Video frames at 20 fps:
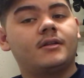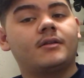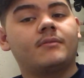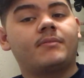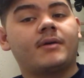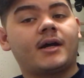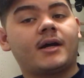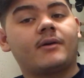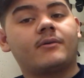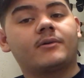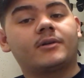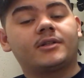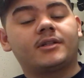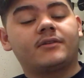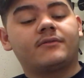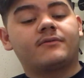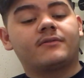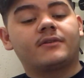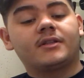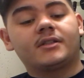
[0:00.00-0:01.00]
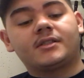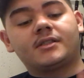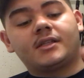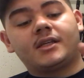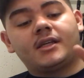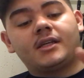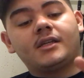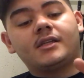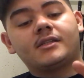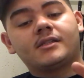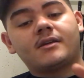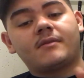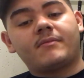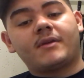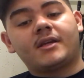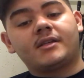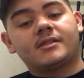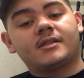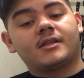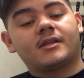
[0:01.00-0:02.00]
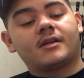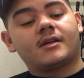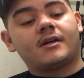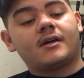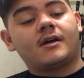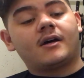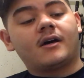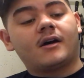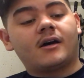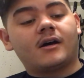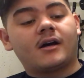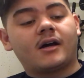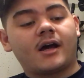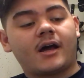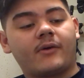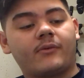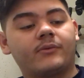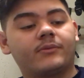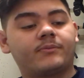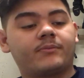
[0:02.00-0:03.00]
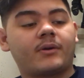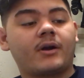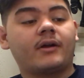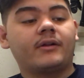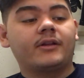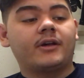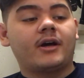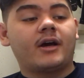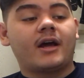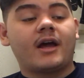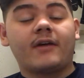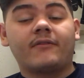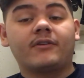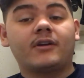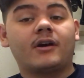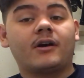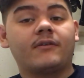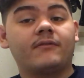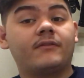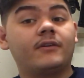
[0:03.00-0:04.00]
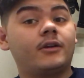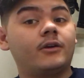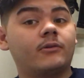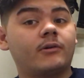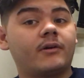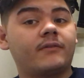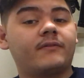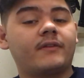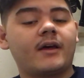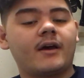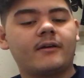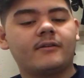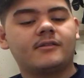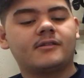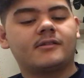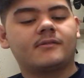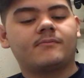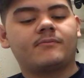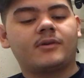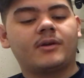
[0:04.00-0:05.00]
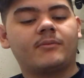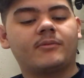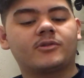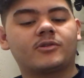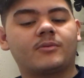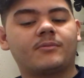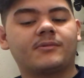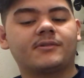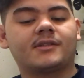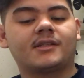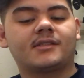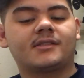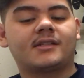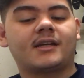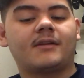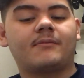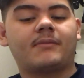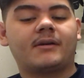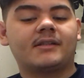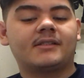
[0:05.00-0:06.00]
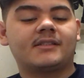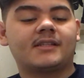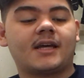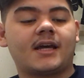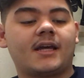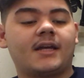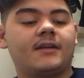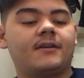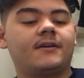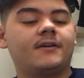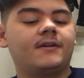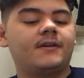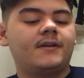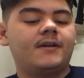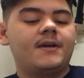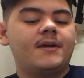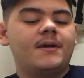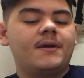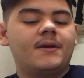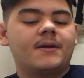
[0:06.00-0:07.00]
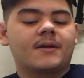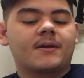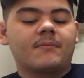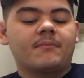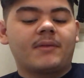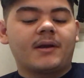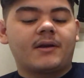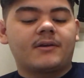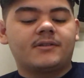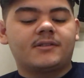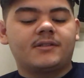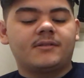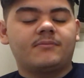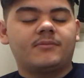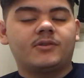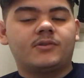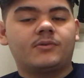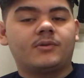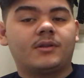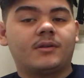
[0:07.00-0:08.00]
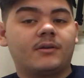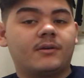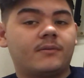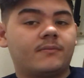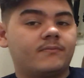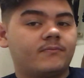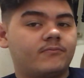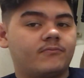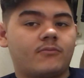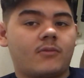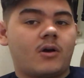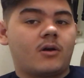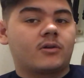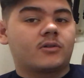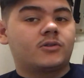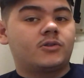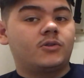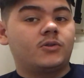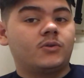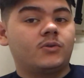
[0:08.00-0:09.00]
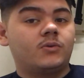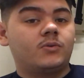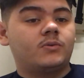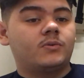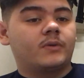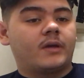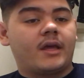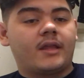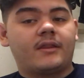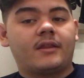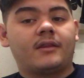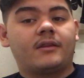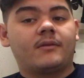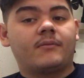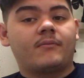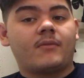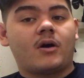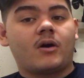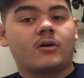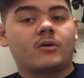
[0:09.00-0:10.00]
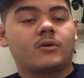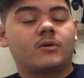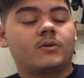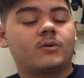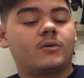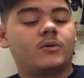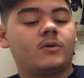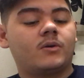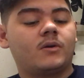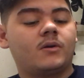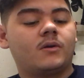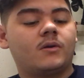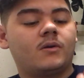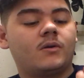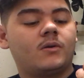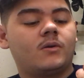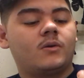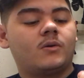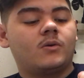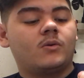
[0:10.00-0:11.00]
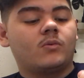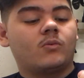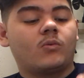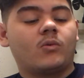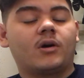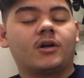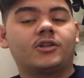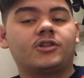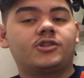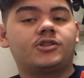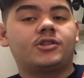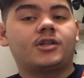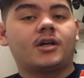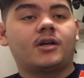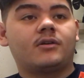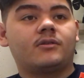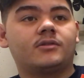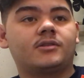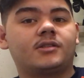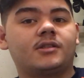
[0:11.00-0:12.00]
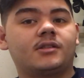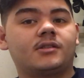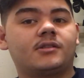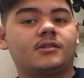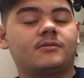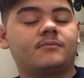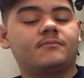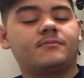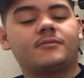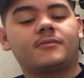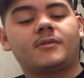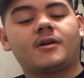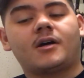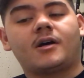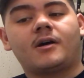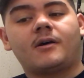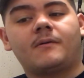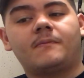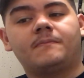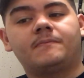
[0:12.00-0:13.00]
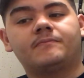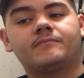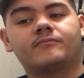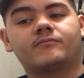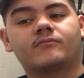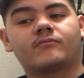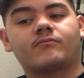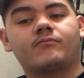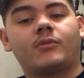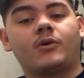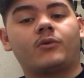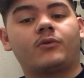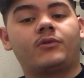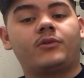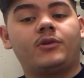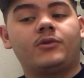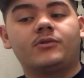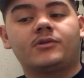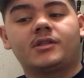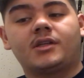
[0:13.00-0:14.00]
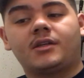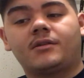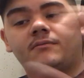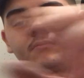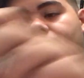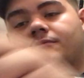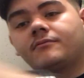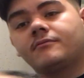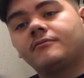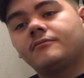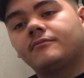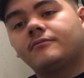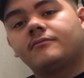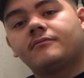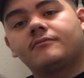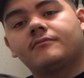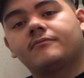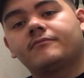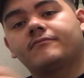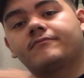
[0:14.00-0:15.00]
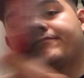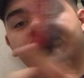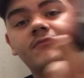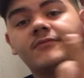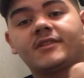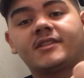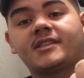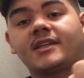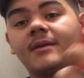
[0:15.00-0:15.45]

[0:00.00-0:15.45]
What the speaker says: the power difference is amazing. I'll have a video of that. It's pretty much almost a side-by-side comparison between the Mach 2 and then the Mach 1 shell system, both using the